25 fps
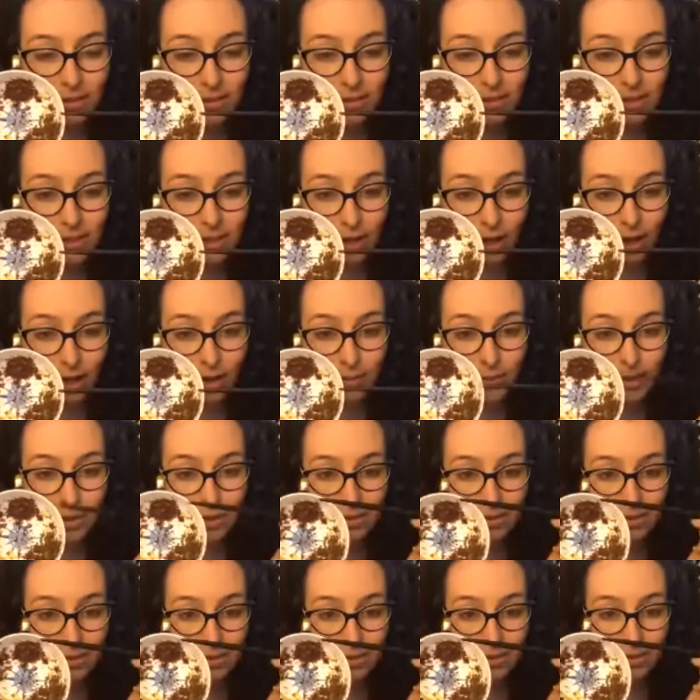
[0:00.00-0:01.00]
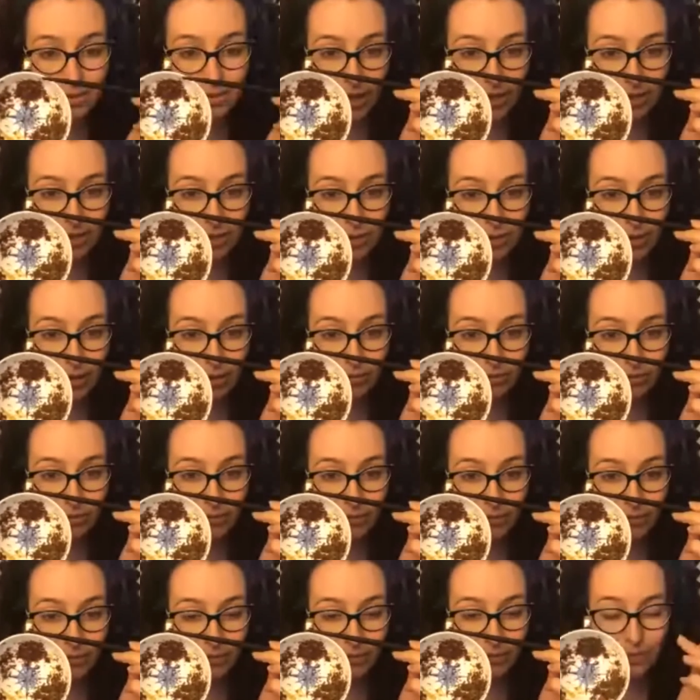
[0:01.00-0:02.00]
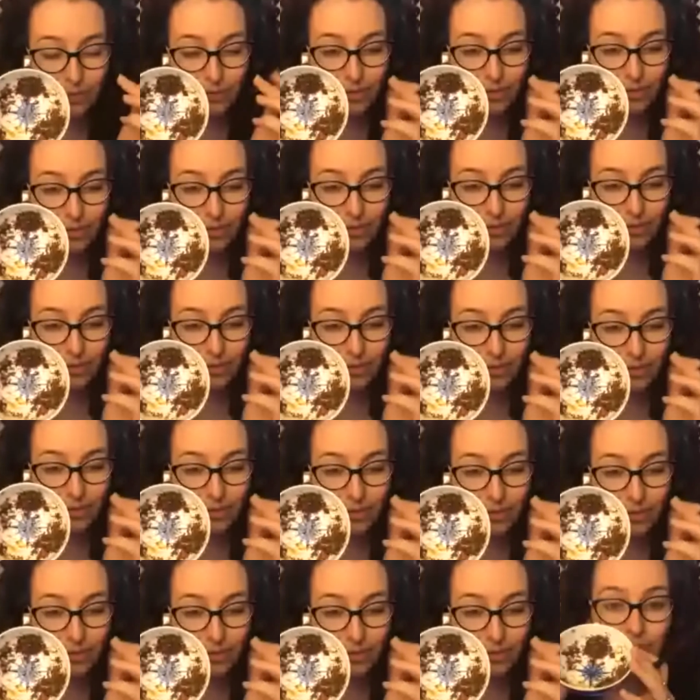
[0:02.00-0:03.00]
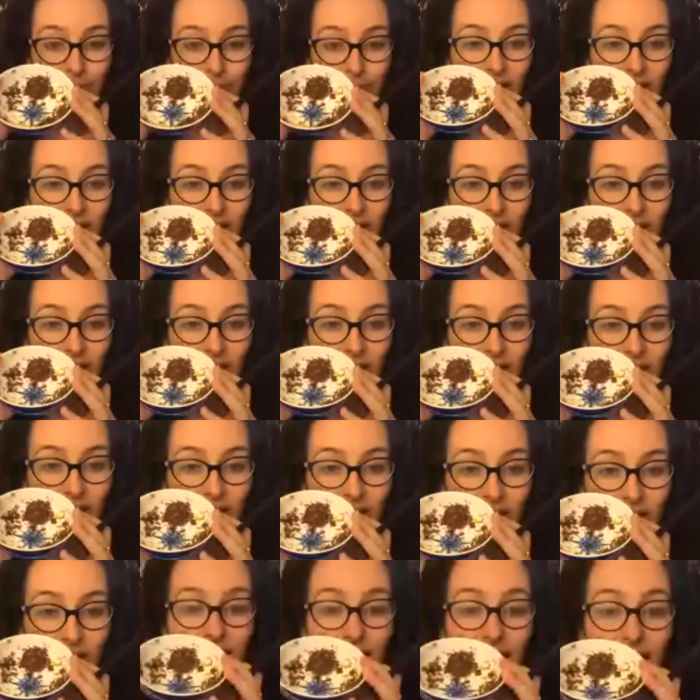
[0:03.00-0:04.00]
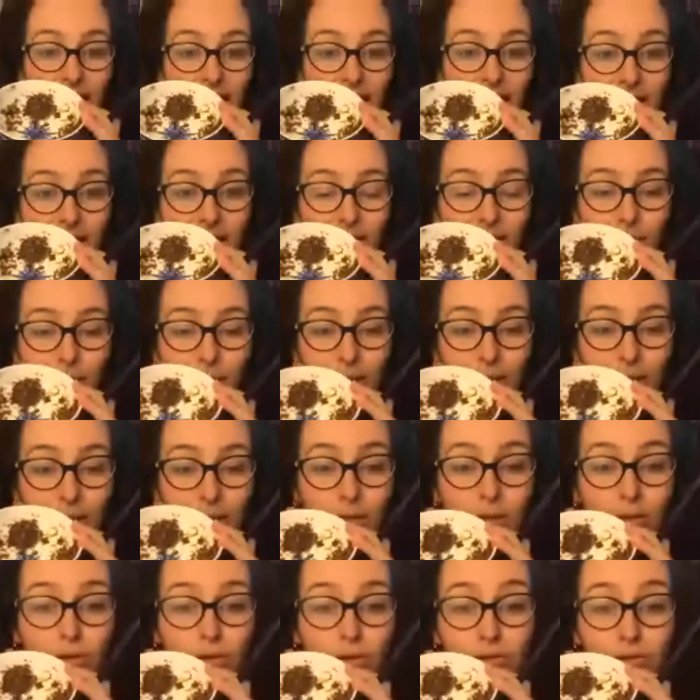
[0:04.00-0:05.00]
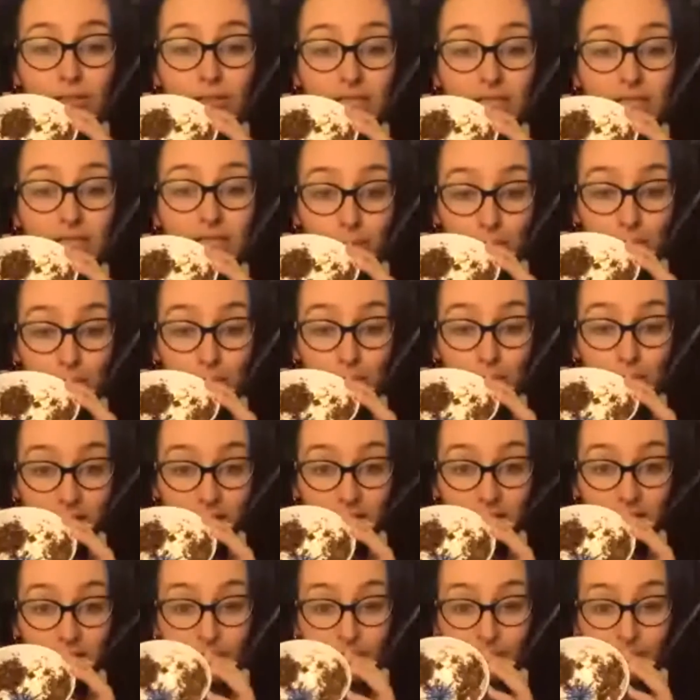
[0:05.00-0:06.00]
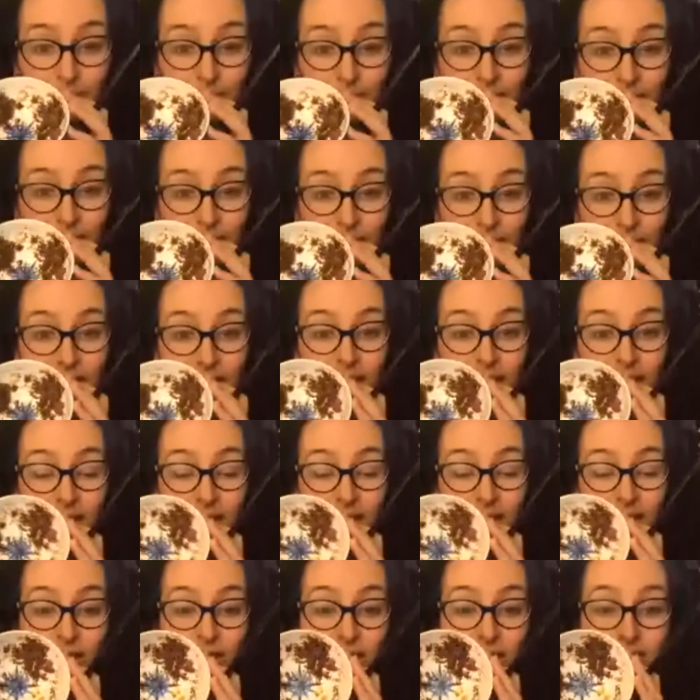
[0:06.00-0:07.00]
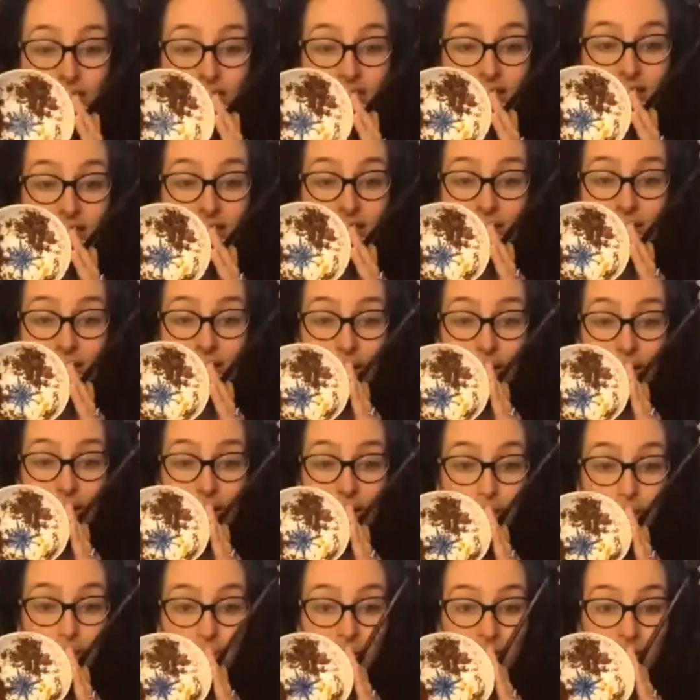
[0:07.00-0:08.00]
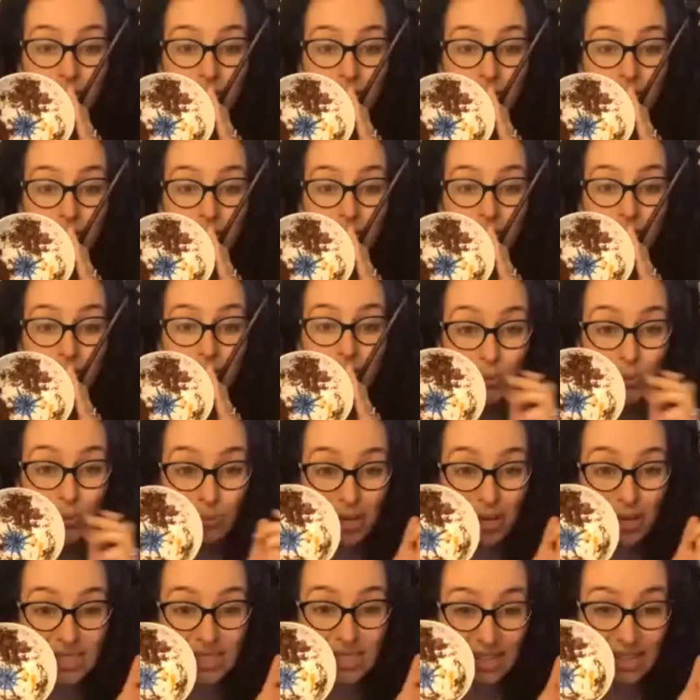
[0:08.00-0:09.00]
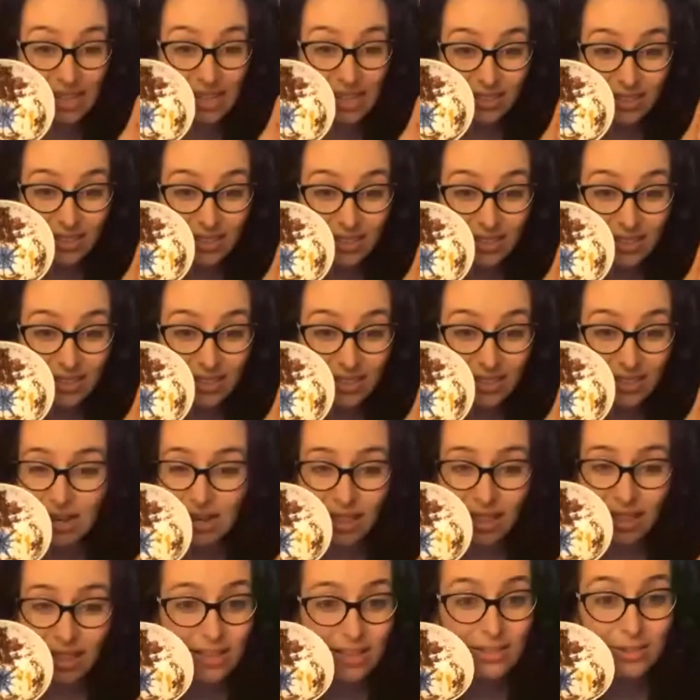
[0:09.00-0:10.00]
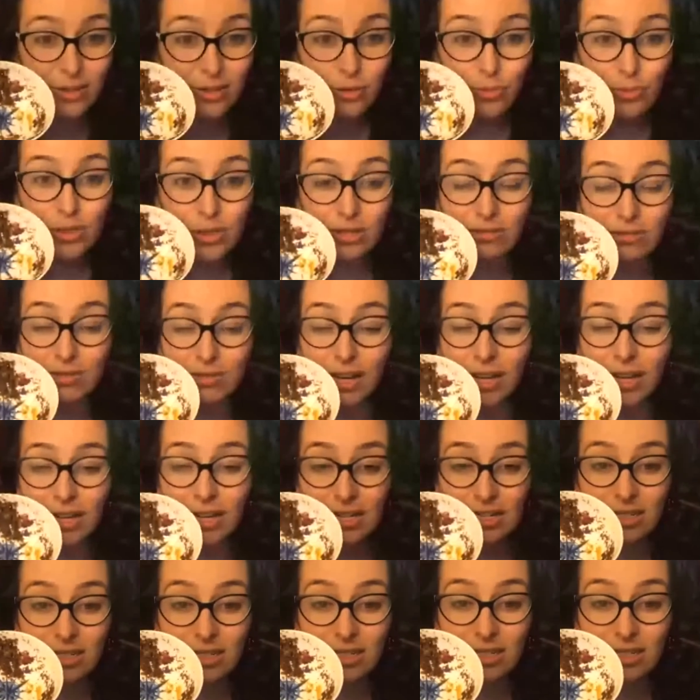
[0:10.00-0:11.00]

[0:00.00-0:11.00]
9 months, back to 12. Yes. And then we will look for different pictures. Now you can see in my cup, it's a bit messy. There's nothing super defined,